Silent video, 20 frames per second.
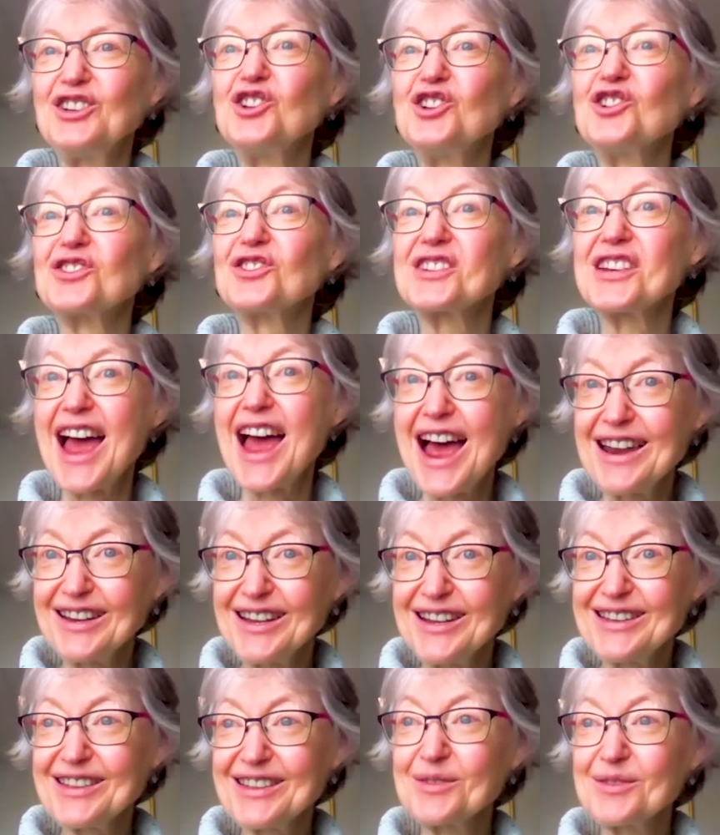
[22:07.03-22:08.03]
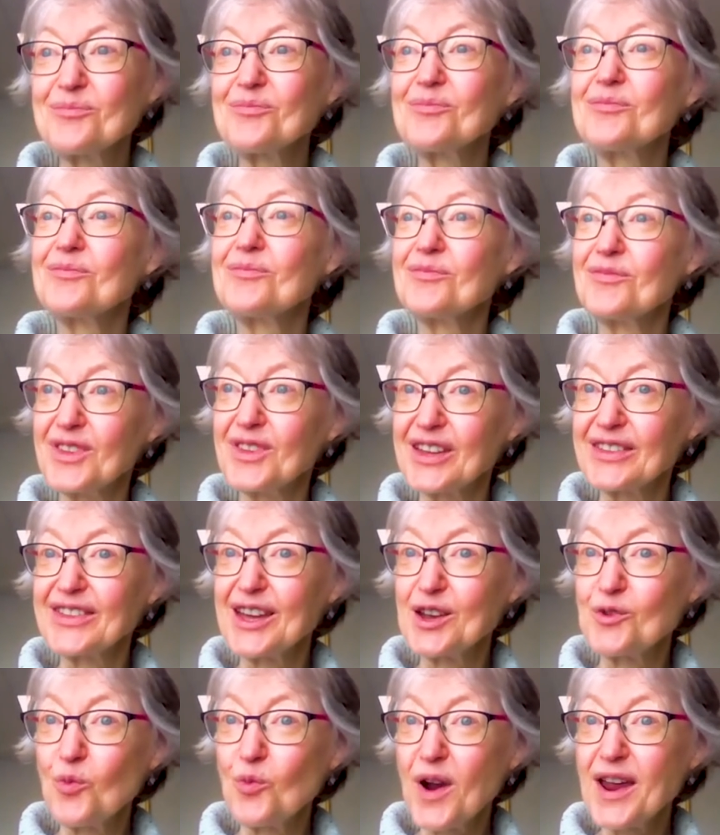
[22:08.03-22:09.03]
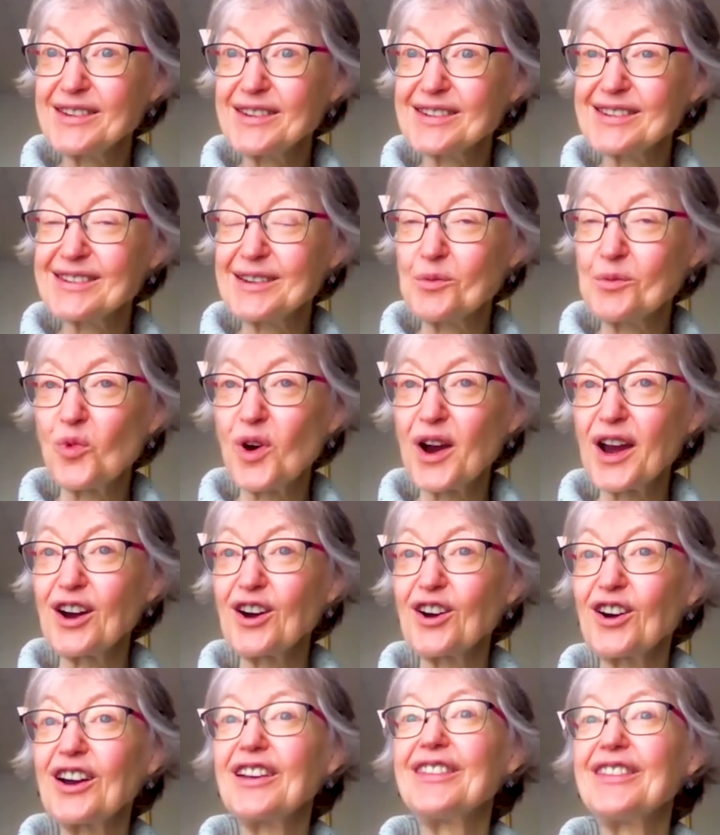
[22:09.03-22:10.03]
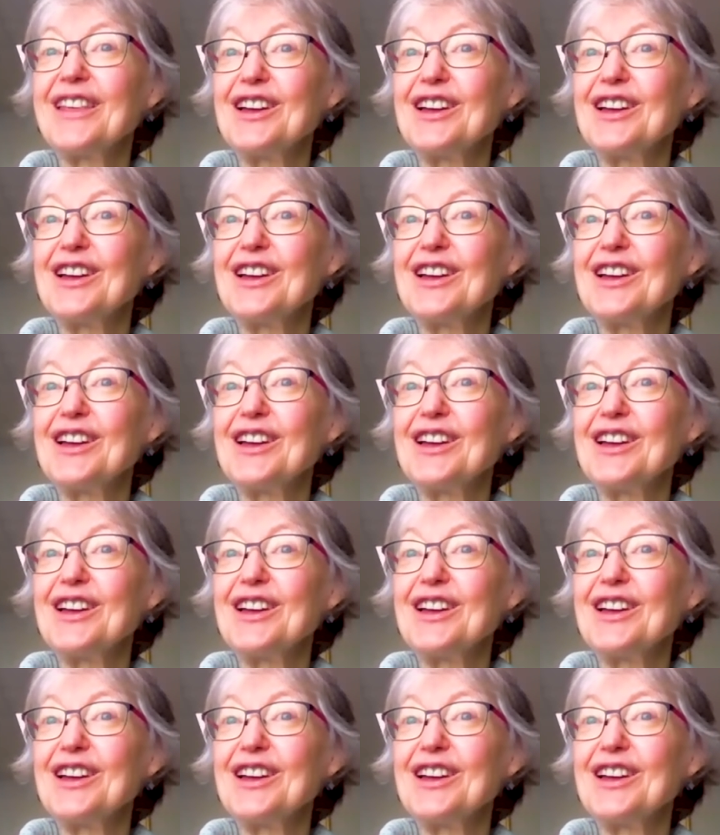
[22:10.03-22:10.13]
you're telling them that they went somewhere,